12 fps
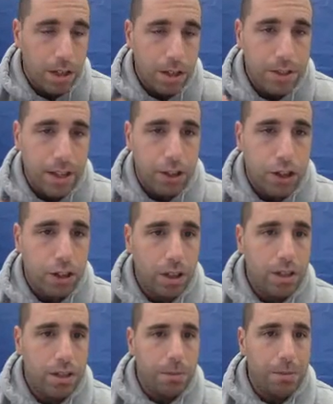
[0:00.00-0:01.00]

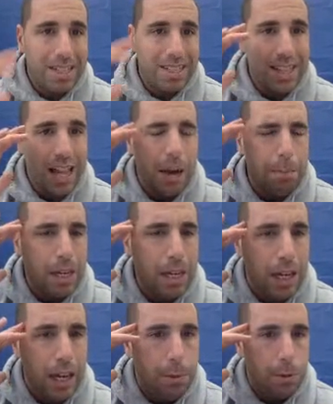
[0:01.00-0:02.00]
Sectionalism is not being
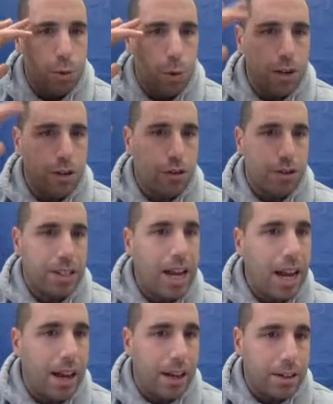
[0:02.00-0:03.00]
able to
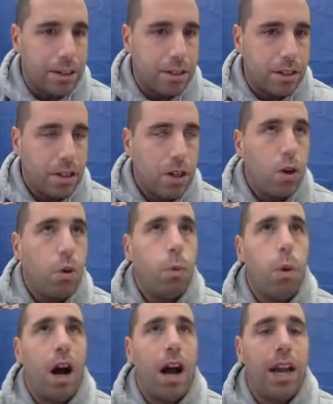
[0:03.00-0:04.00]
understand
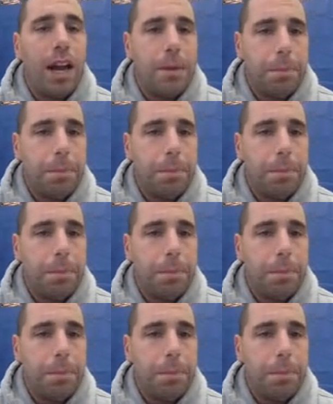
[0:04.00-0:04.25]
why a